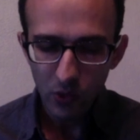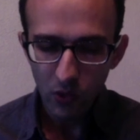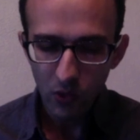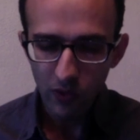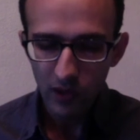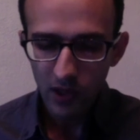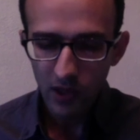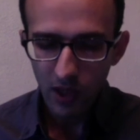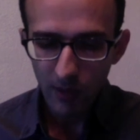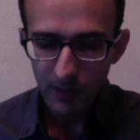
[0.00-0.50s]

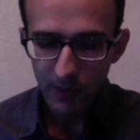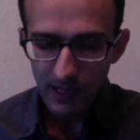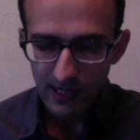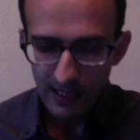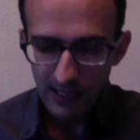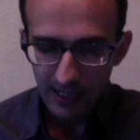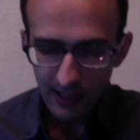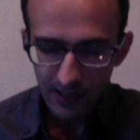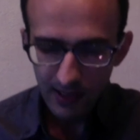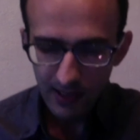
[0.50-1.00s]
overcome
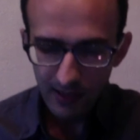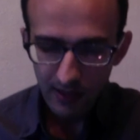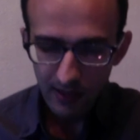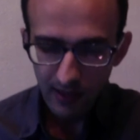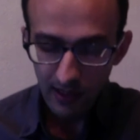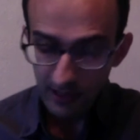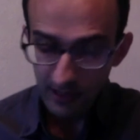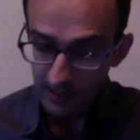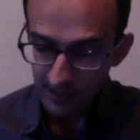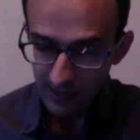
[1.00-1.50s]

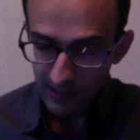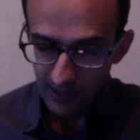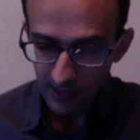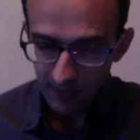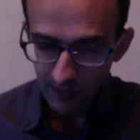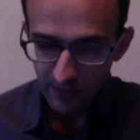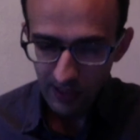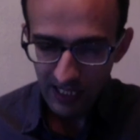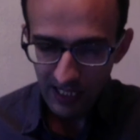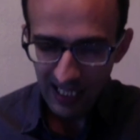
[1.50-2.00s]

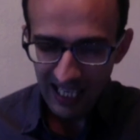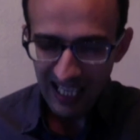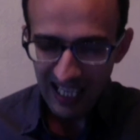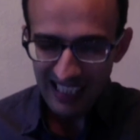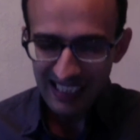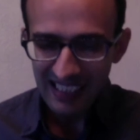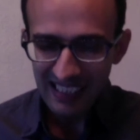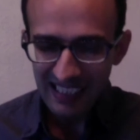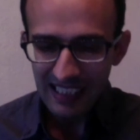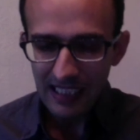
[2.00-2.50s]
itself
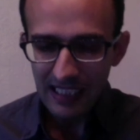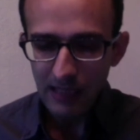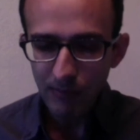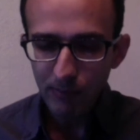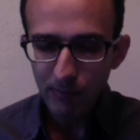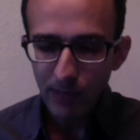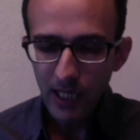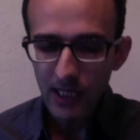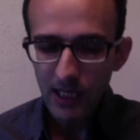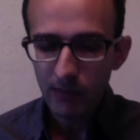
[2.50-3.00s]
as an
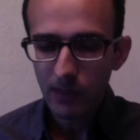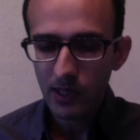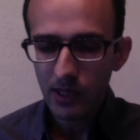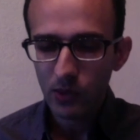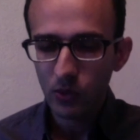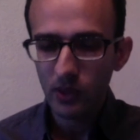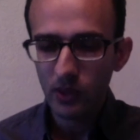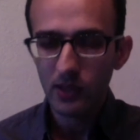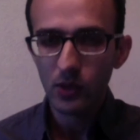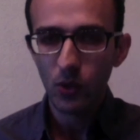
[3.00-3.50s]

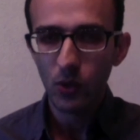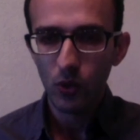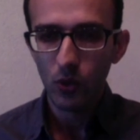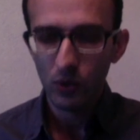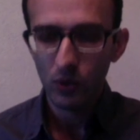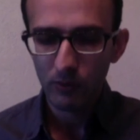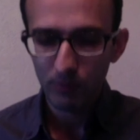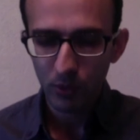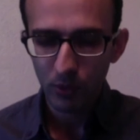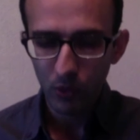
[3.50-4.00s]
impediment to its
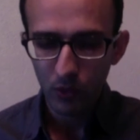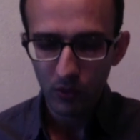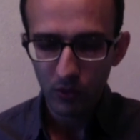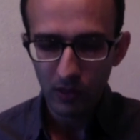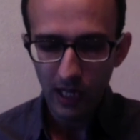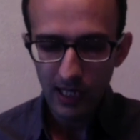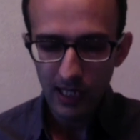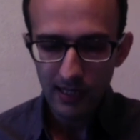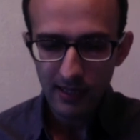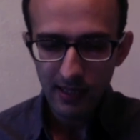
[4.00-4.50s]
own
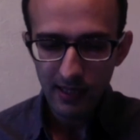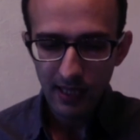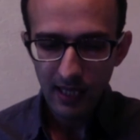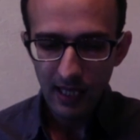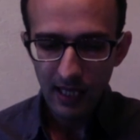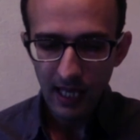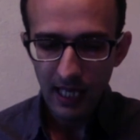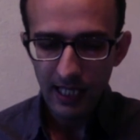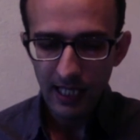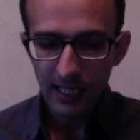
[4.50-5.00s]
progress
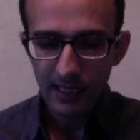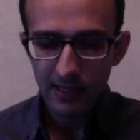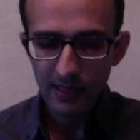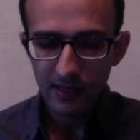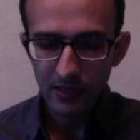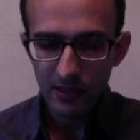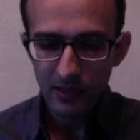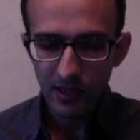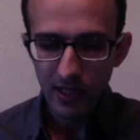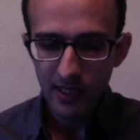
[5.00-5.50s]
and
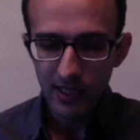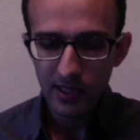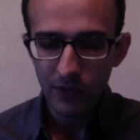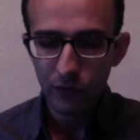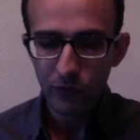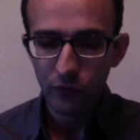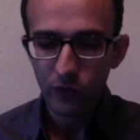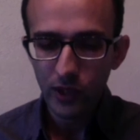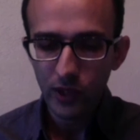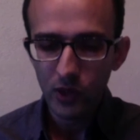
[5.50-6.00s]
exercise the
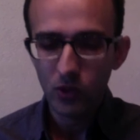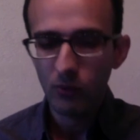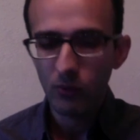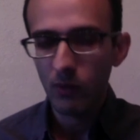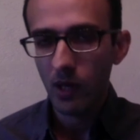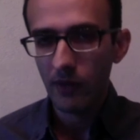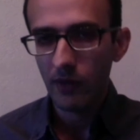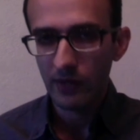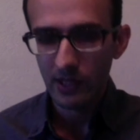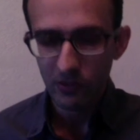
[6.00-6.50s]
freedom
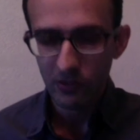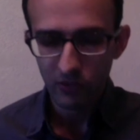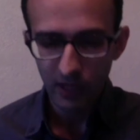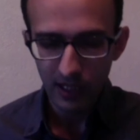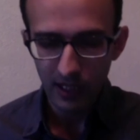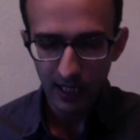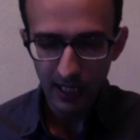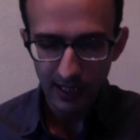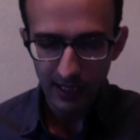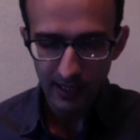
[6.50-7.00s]
of its
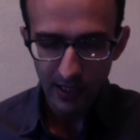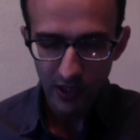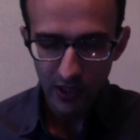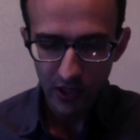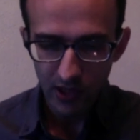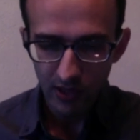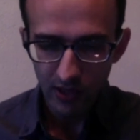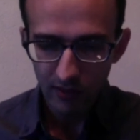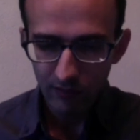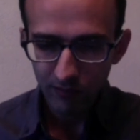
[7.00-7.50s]

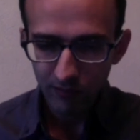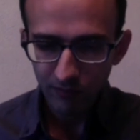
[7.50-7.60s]
realization.